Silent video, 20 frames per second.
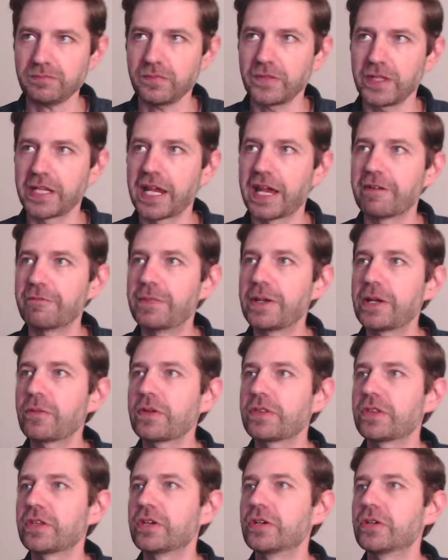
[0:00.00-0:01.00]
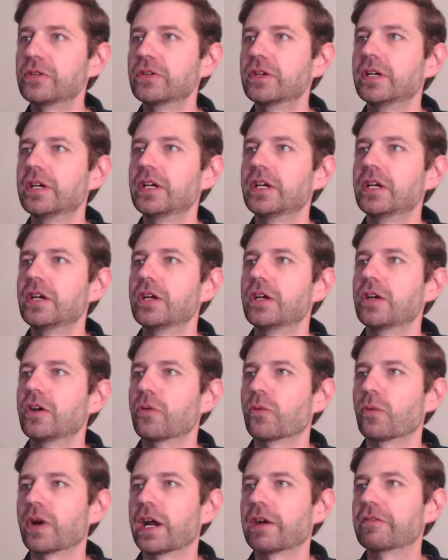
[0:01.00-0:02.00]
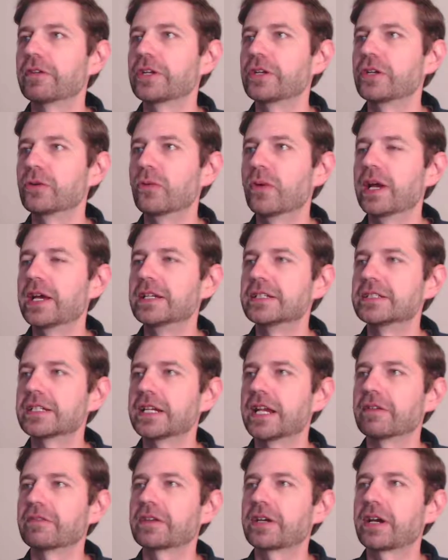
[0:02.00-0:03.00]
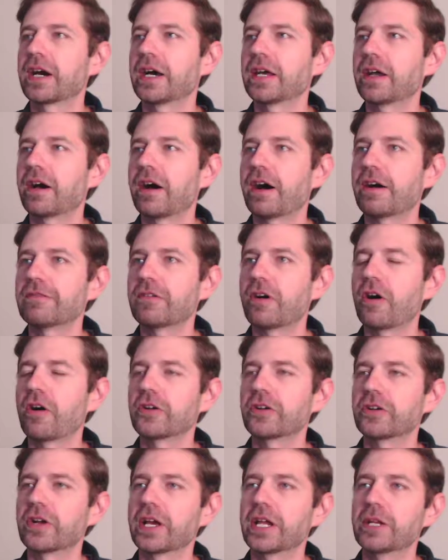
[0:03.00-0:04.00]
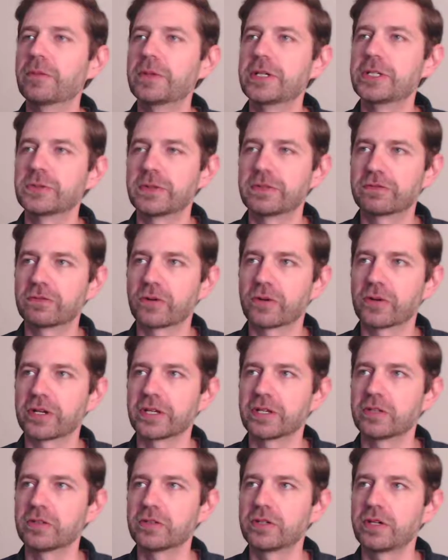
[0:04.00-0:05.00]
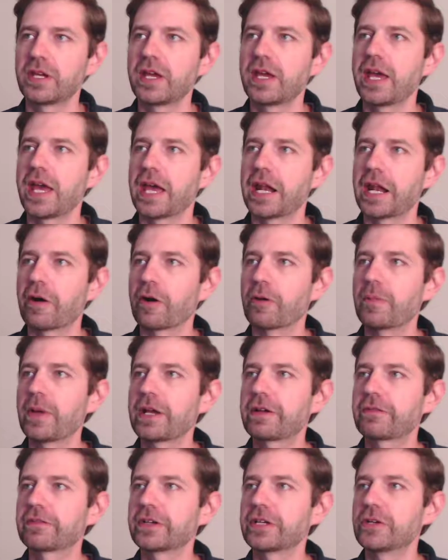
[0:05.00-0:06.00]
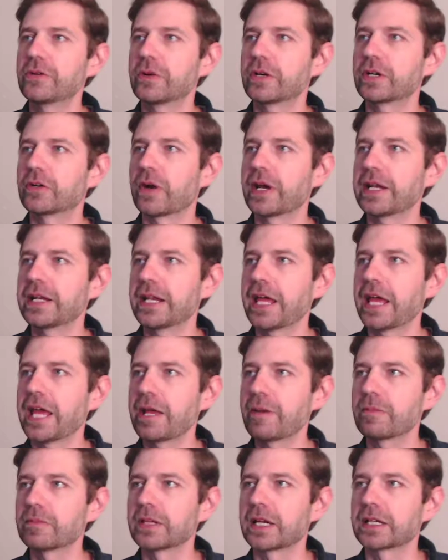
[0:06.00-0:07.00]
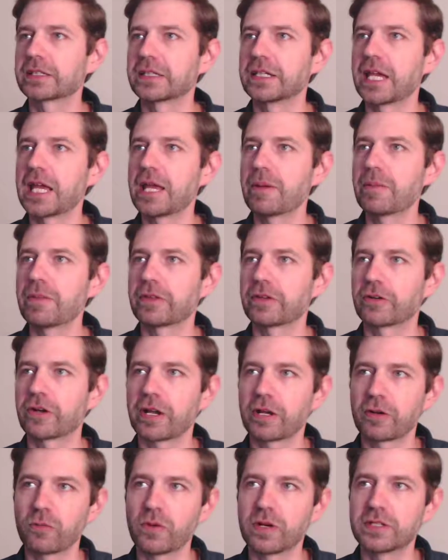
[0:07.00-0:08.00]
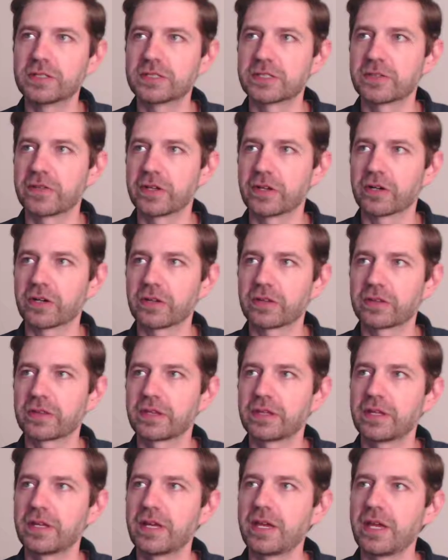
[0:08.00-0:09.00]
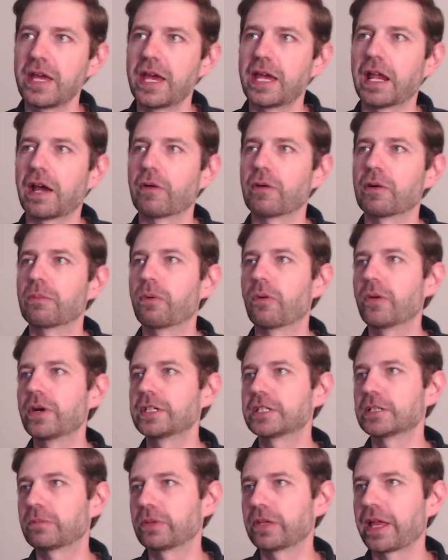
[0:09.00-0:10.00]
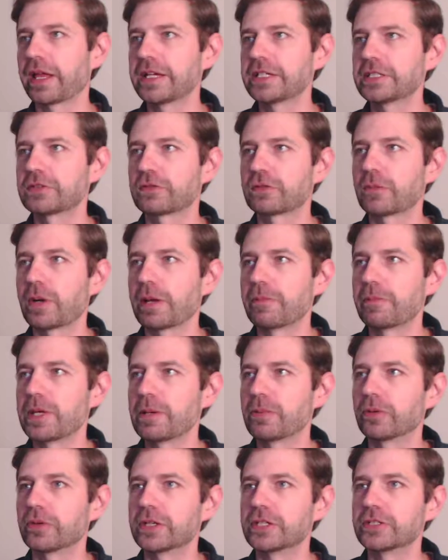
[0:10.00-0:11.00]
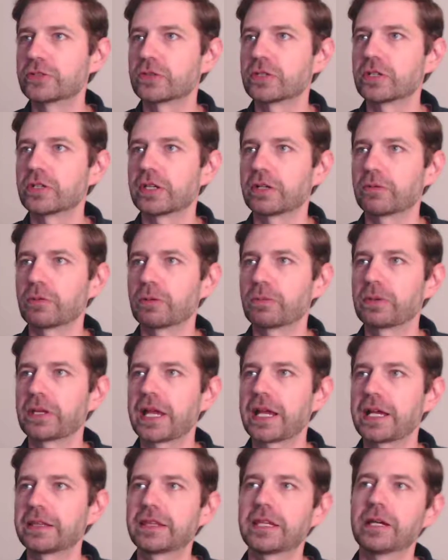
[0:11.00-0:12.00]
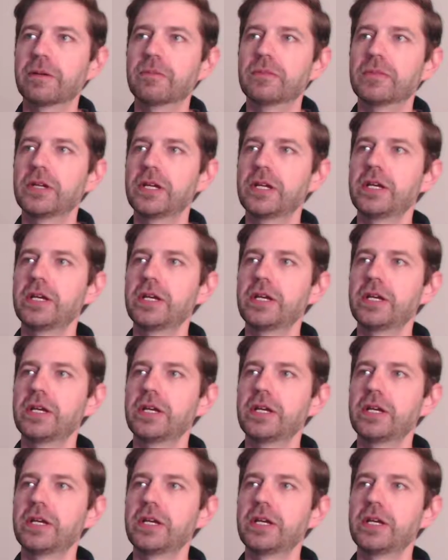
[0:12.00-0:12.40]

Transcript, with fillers: And I have been with you wherever you went, and have cut off all your enemies before you. And I will make for you a great name, like the name of the great ones of the earth. And I will appoint a place for my people Israel, and will plant them,